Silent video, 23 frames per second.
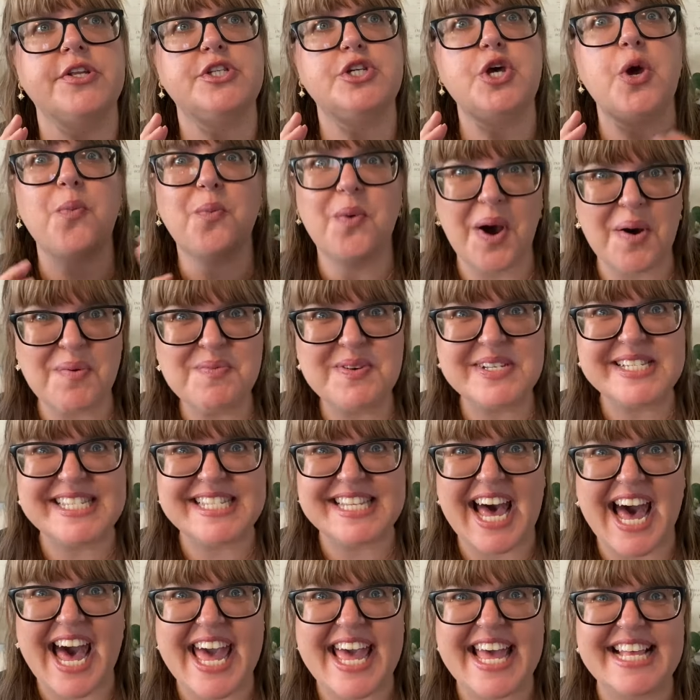term 1 was
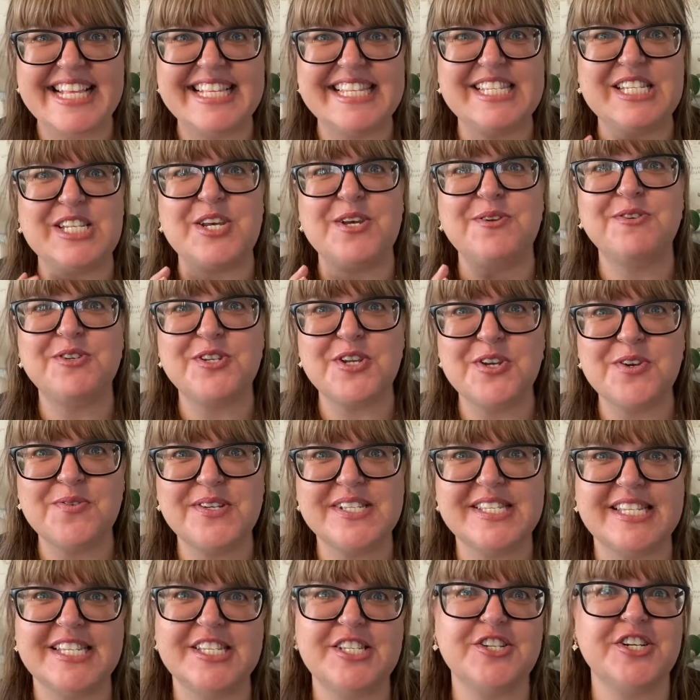science, term 2 was
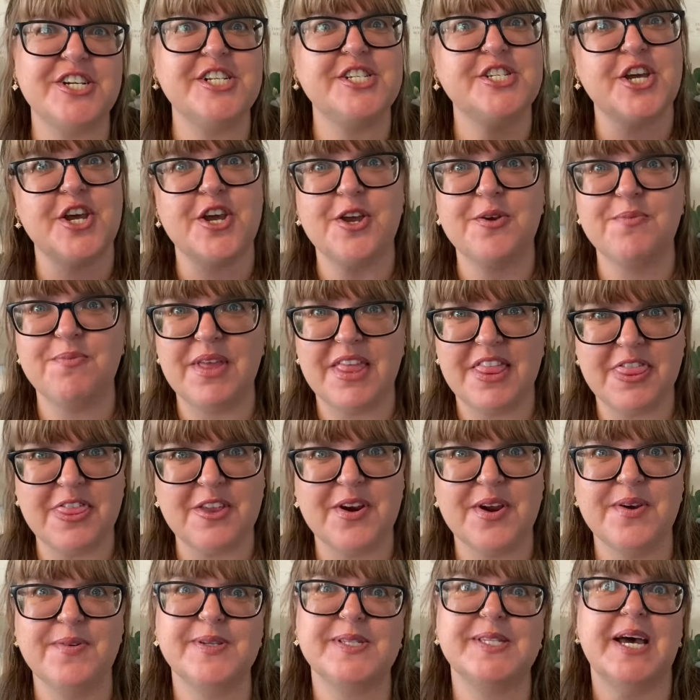history, term
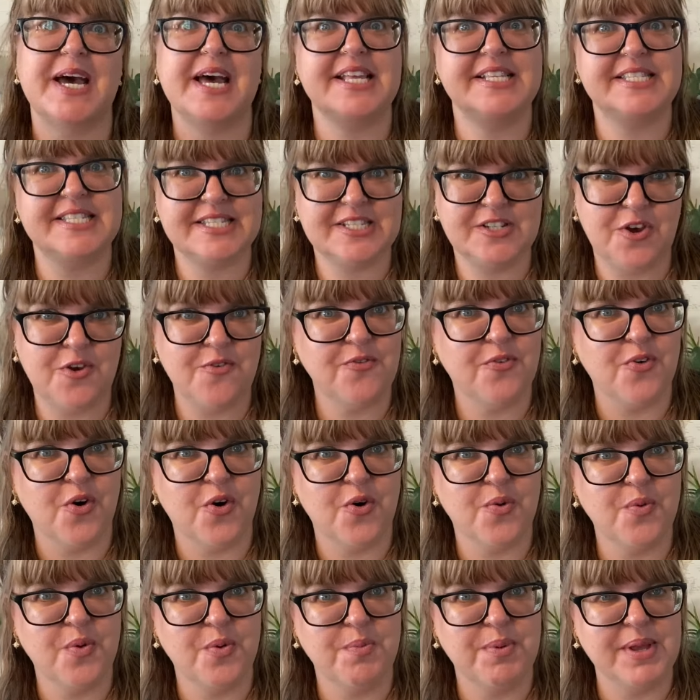3 was science, term
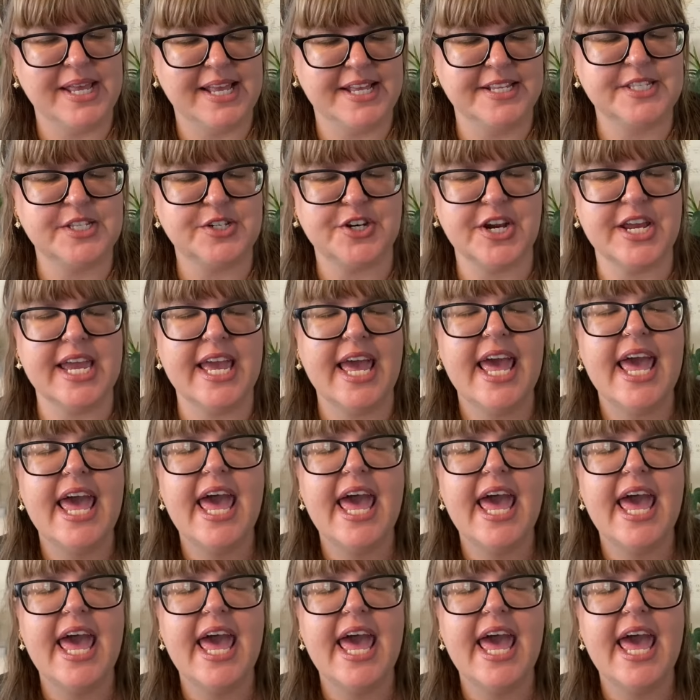4 will be history.